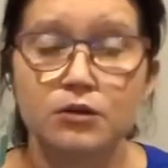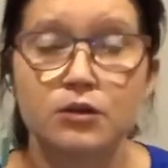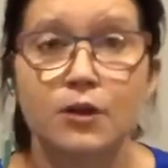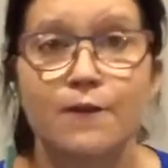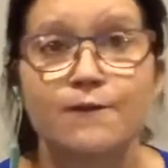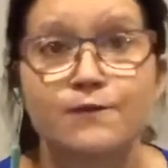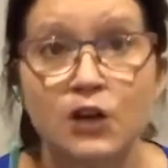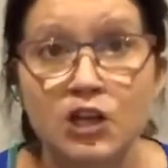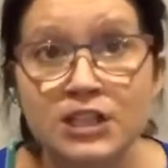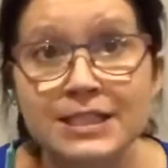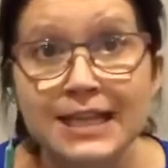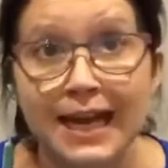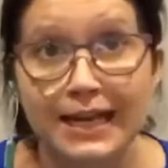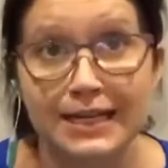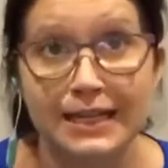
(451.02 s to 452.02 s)
The
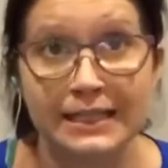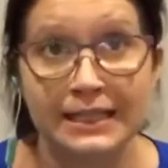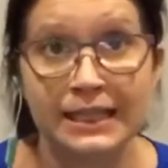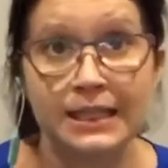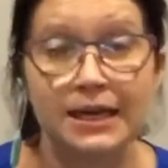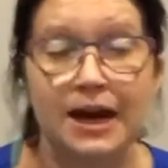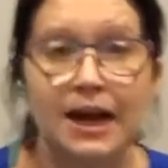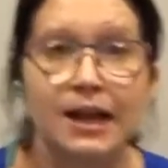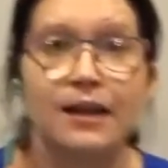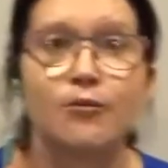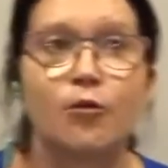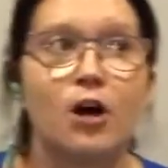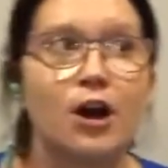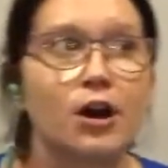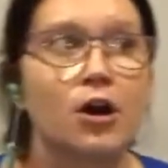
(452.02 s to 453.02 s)
first technique, I
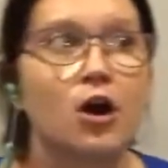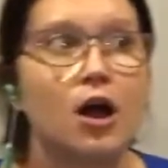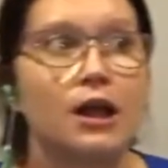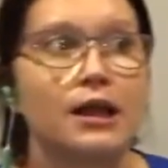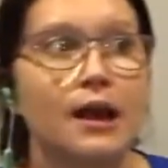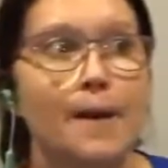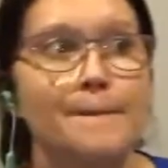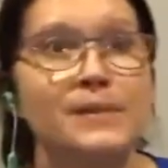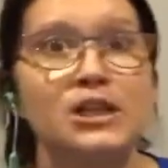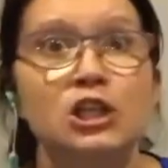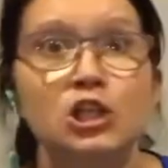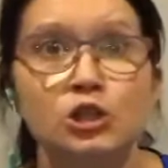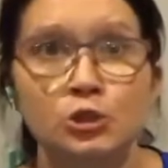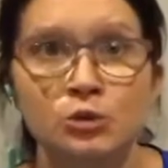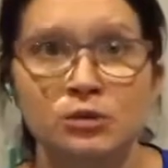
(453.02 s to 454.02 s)
want to call it a
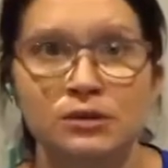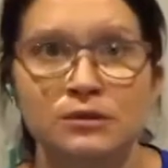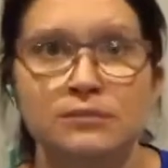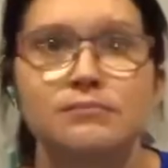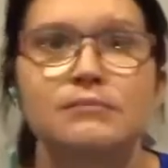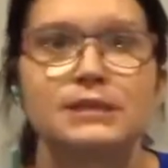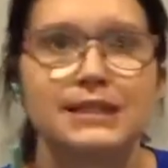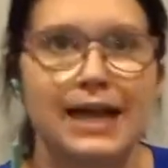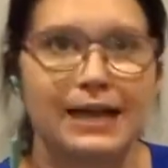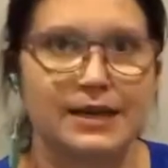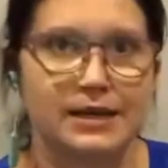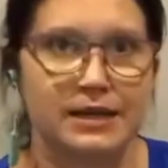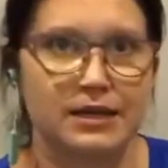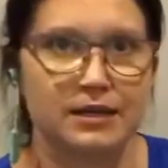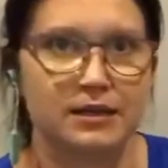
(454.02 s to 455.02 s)
balloon
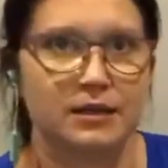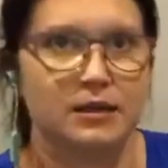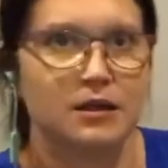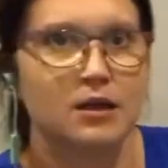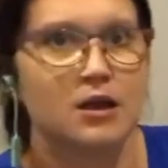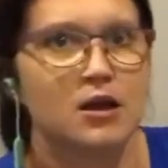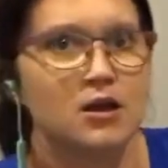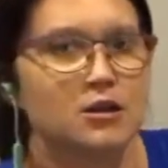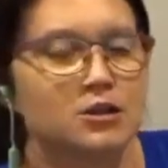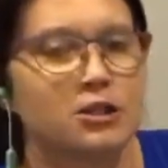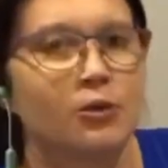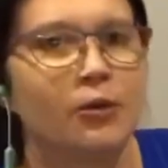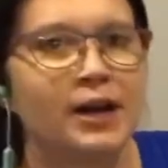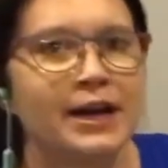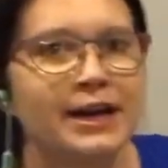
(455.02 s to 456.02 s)
technique.
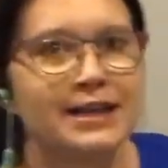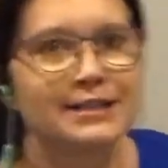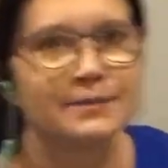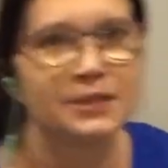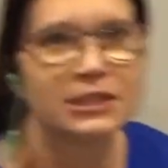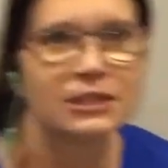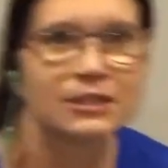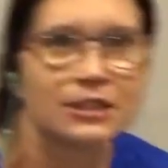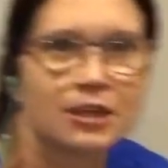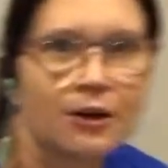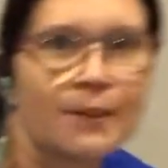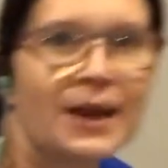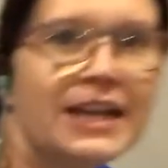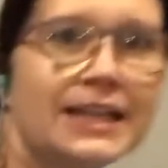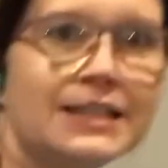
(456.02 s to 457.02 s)
So what it is, I'm just going to go
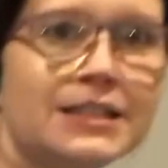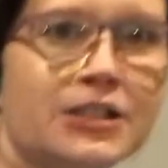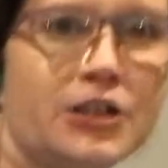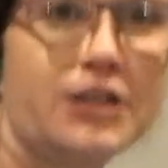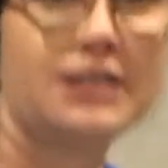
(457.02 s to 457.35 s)
on my knees so you